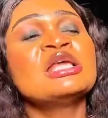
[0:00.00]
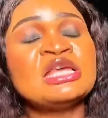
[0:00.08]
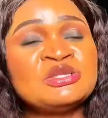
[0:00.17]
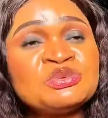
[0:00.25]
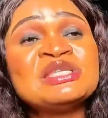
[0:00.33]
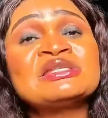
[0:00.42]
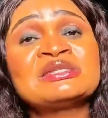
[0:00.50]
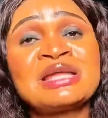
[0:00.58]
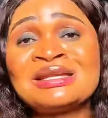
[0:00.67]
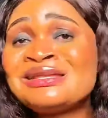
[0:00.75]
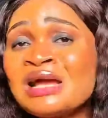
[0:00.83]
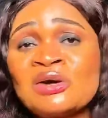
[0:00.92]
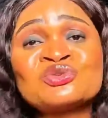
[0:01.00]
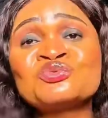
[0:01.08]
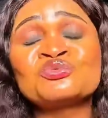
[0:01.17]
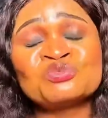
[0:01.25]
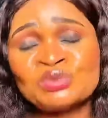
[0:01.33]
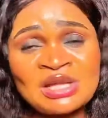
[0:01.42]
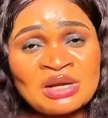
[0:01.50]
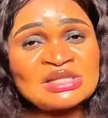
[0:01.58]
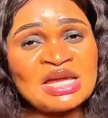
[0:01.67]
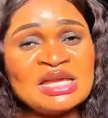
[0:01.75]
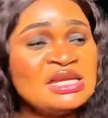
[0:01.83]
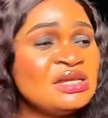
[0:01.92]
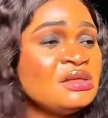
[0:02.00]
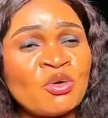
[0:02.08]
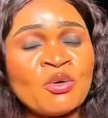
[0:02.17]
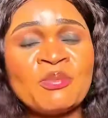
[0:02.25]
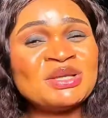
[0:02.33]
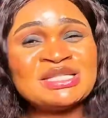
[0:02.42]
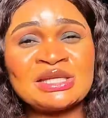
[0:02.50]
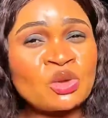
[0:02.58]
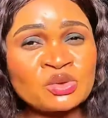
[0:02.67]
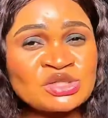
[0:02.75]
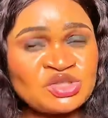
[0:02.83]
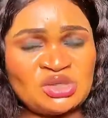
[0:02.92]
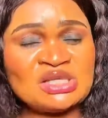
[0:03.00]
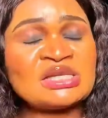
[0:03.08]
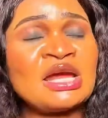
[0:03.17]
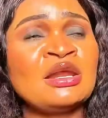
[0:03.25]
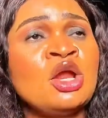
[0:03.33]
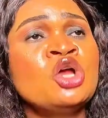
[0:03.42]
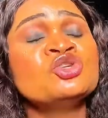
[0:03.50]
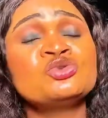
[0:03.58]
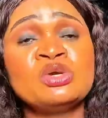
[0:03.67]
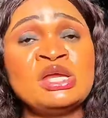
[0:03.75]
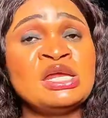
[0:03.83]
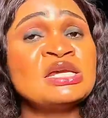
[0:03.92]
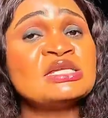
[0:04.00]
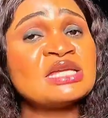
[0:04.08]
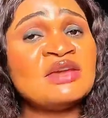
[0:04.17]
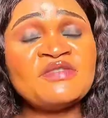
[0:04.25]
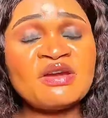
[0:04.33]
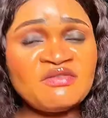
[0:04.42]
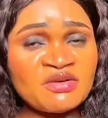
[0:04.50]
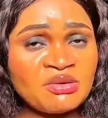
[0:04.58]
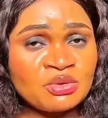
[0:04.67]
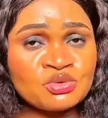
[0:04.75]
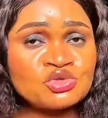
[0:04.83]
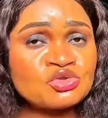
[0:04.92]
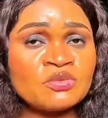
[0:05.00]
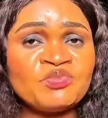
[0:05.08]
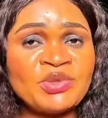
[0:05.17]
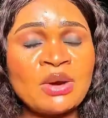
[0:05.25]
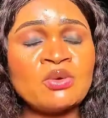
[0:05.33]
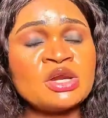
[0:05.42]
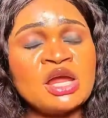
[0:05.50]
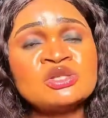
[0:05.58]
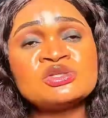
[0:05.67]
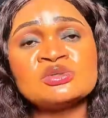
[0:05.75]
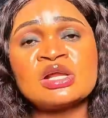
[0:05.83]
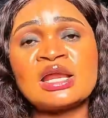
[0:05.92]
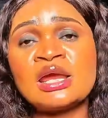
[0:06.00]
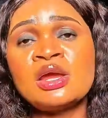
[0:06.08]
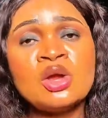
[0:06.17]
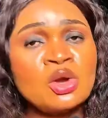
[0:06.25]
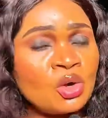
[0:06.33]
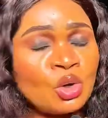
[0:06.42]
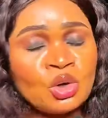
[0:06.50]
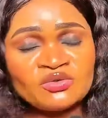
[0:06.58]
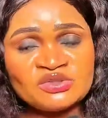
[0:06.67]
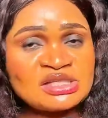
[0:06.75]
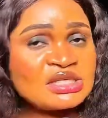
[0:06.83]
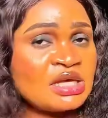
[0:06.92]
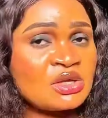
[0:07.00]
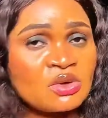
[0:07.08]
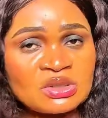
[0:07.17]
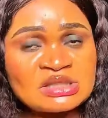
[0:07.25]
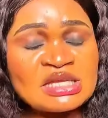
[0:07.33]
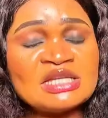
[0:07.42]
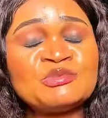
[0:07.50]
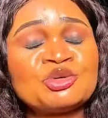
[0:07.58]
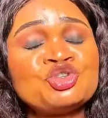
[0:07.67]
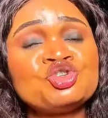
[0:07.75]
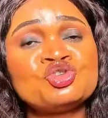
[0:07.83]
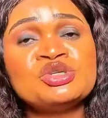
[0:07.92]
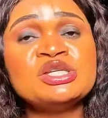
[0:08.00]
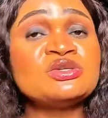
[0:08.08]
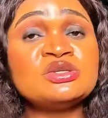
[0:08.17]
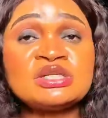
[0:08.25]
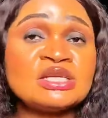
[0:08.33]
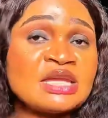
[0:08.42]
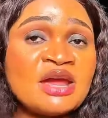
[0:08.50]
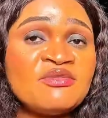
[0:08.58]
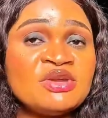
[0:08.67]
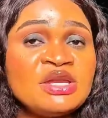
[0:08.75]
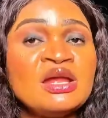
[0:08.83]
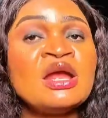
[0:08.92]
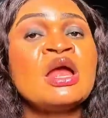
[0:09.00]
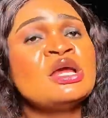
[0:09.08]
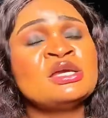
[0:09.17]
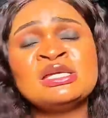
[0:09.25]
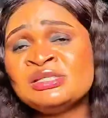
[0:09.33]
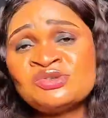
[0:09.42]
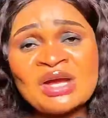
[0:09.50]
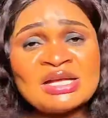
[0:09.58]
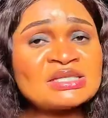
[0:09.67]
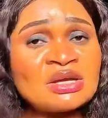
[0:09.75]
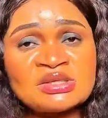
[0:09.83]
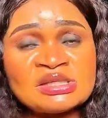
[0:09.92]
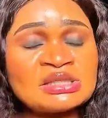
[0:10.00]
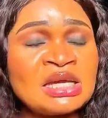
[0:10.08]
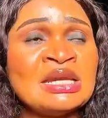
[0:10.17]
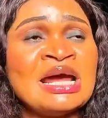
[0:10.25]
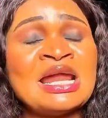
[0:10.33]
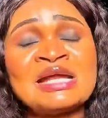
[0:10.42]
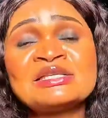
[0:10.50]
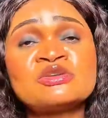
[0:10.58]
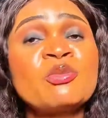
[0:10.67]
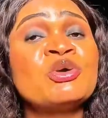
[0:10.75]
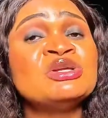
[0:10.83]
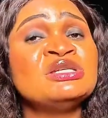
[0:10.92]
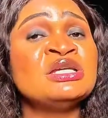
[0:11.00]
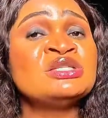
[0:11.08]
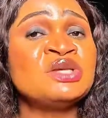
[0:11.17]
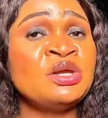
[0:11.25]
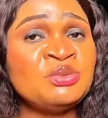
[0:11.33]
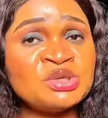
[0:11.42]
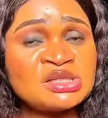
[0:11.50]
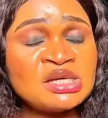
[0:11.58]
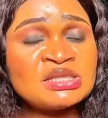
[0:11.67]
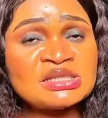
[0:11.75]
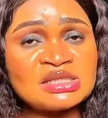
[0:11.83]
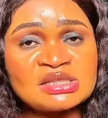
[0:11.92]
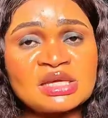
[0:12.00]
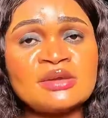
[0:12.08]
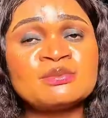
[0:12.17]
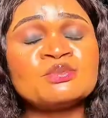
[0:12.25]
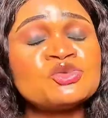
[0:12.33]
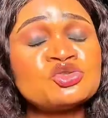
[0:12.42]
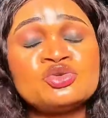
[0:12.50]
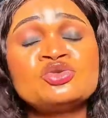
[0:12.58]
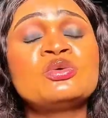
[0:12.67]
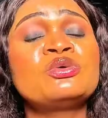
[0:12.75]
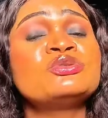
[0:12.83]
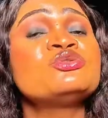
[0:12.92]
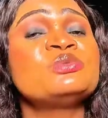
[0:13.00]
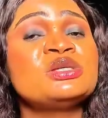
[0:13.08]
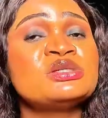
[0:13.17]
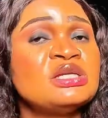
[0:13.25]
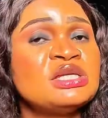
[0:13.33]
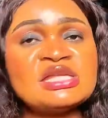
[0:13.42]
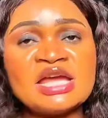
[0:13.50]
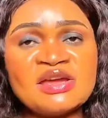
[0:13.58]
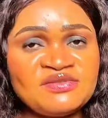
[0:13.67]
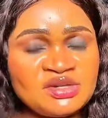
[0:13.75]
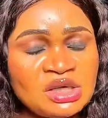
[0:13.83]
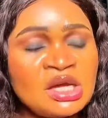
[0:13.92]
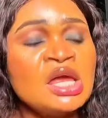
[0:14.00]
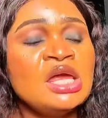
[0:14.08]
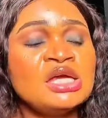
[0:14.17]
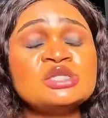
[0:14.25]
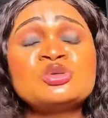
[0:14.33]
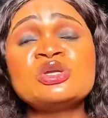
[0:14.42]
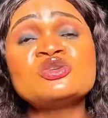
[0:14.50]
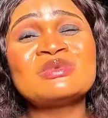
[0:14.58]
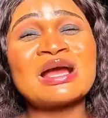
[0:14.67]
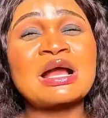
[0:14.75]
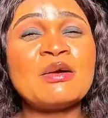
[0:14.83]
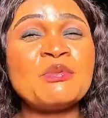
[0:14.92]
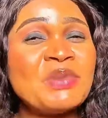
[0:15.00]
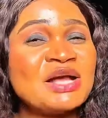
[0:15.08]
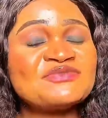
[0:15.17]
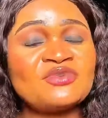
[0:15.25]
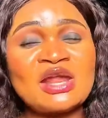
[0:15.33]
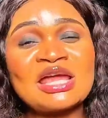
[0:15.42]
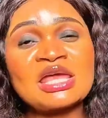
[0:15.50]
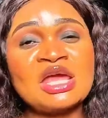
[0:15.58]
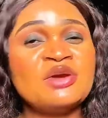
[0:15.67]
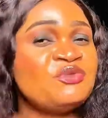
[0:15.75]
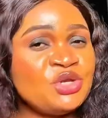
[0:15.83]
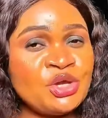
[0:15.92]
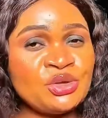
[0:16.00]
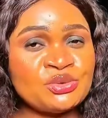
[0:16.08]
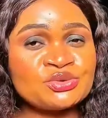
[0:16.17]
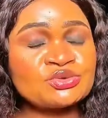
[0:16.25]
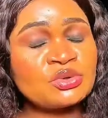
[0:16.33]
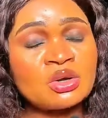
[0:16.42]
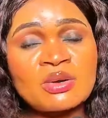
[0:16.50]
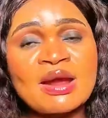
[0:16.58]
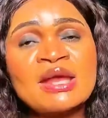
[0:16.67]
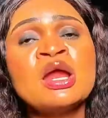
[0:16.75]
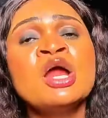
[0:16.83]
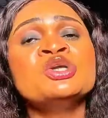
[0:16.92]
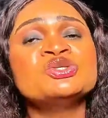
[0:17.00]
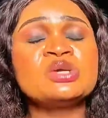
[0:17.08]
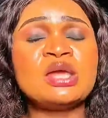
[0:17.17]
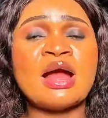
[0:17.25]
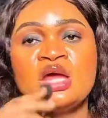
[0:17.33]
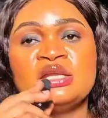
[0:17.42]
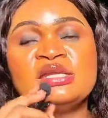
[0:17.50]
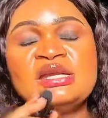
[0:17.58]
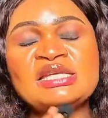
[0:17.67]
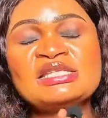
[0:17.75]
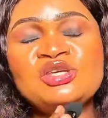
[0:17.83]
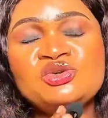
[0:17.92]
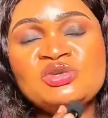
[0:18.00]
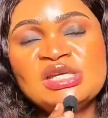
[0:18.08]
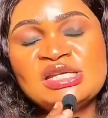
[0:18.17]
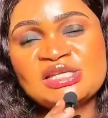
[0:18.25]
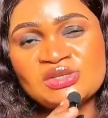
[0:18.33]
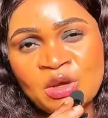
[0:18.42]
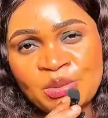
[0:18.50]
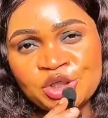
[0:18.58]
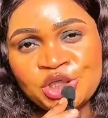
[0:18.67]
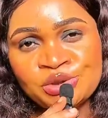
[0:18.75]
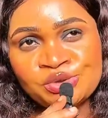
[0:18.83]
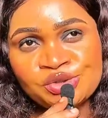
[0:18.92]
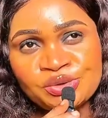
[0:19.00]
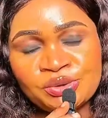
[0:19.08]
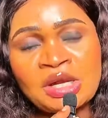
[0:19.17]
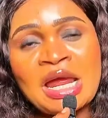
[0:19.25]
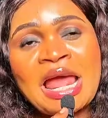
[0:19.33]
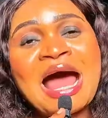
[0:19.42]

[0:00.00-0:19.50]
It will stand out without any competitors. Do you understand? So it is a very, very good soap that will aid to clear all of these skin concerns, but you don't need to use it every day. It dries out the skin and at some point it irritates the skin, so you don't want to be using it every day. It's not a soap that can pass for like everyday use. All right, so yeah, the next thing you need is a body lotion.